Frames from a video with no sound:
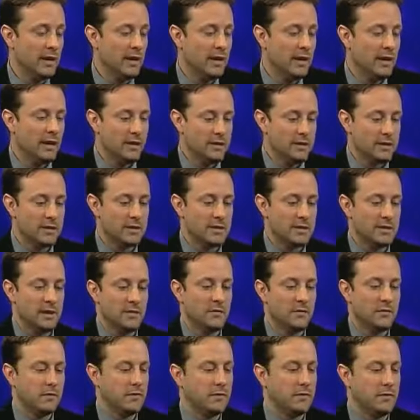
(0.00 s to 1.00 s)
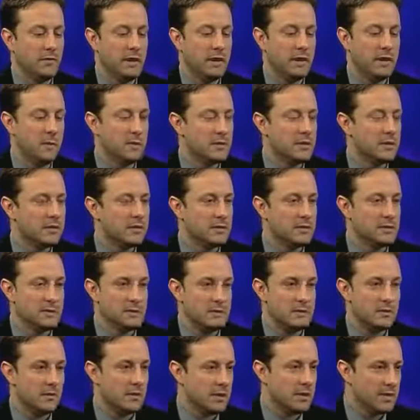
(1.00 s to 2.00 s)
And I like to say for any
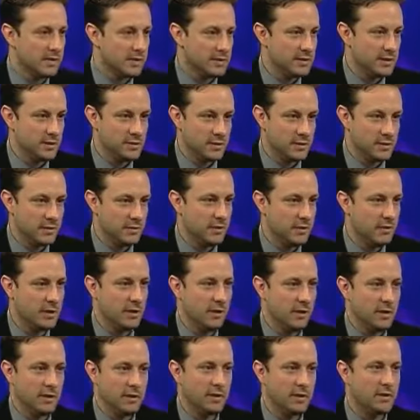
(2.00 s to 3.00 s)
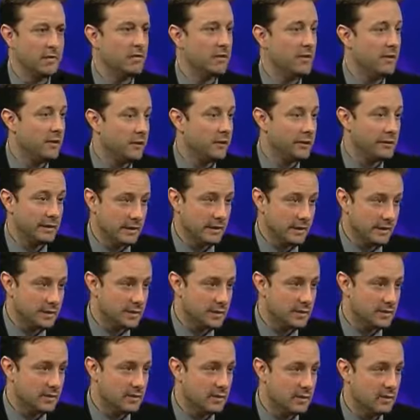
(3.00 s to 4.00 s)
business or organization, at the very
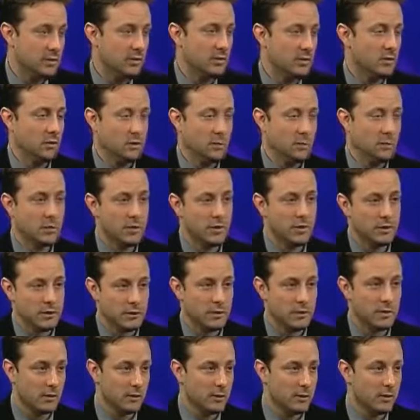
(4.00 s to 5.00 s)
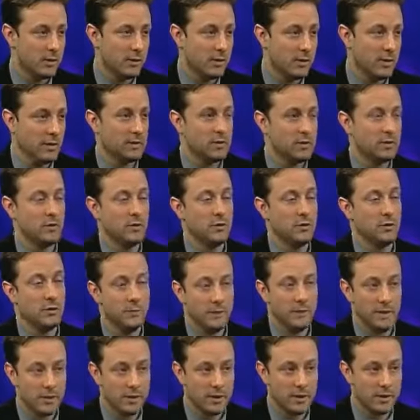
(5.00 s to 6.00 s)
least, you can put the logo into your
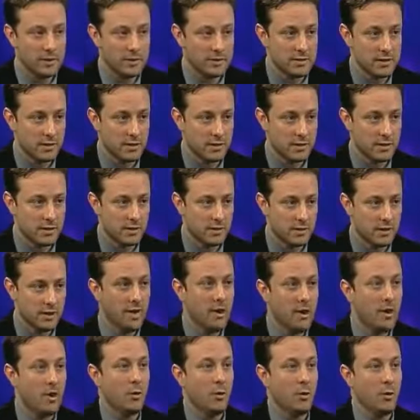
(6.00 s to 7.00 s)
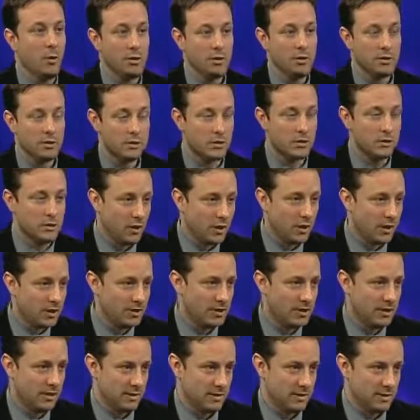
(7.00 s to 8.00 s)
About Us section or into your
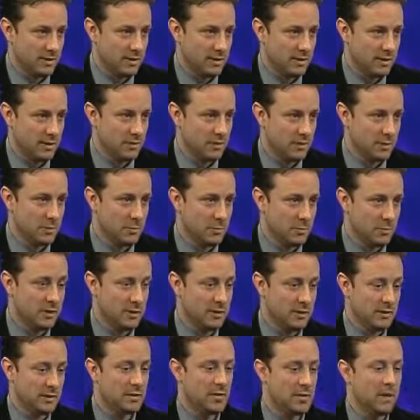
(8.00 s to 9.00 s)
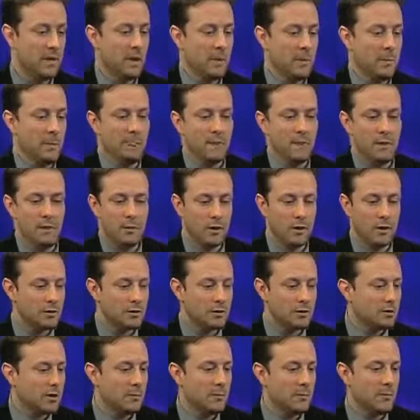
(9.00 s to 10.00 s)
Contact Us section, because there are
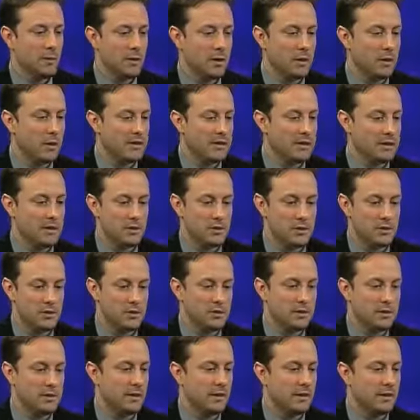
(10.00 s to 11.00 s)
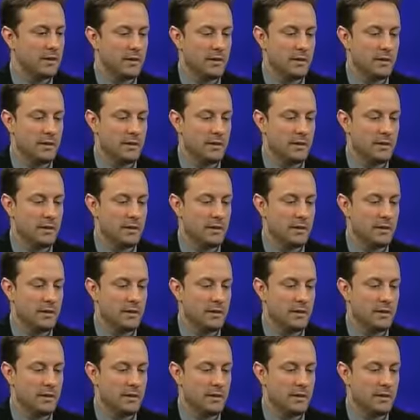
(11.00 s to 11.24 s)
some organizations